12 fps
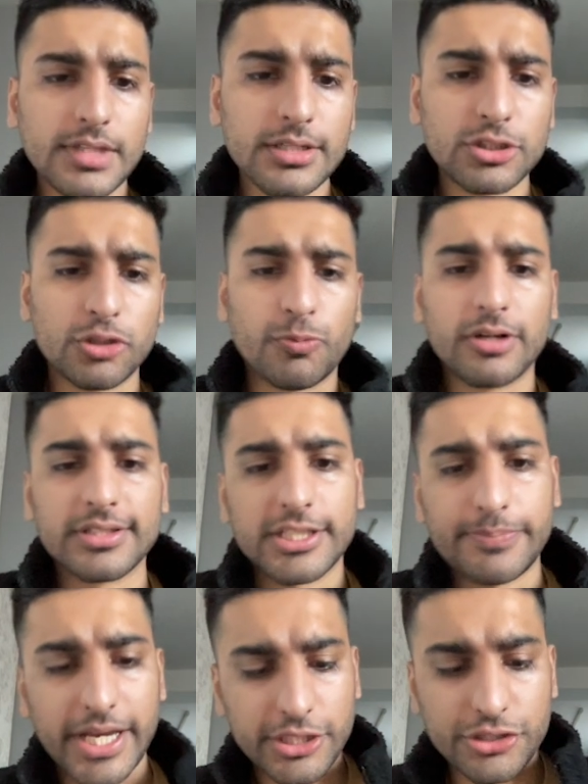So on this
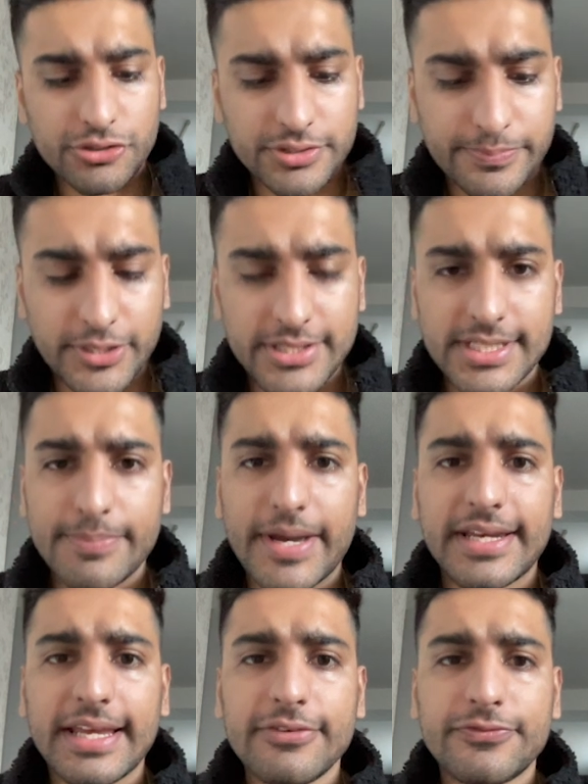page, just press
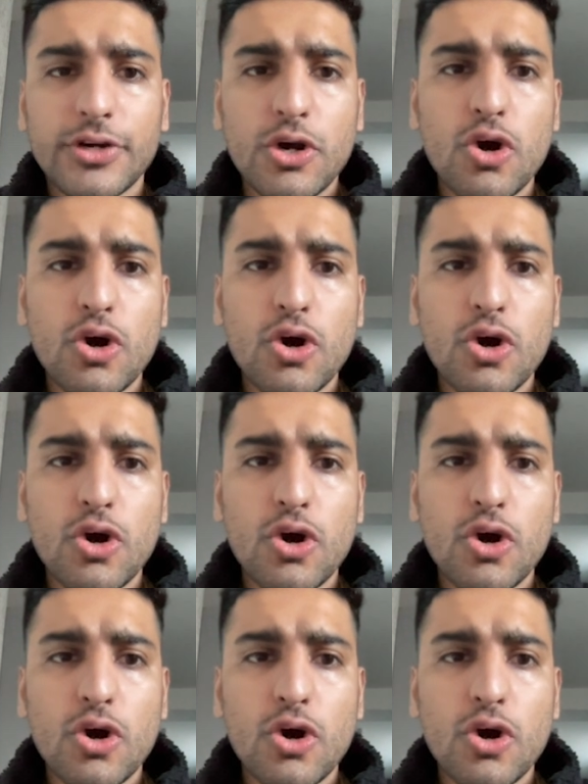Command F,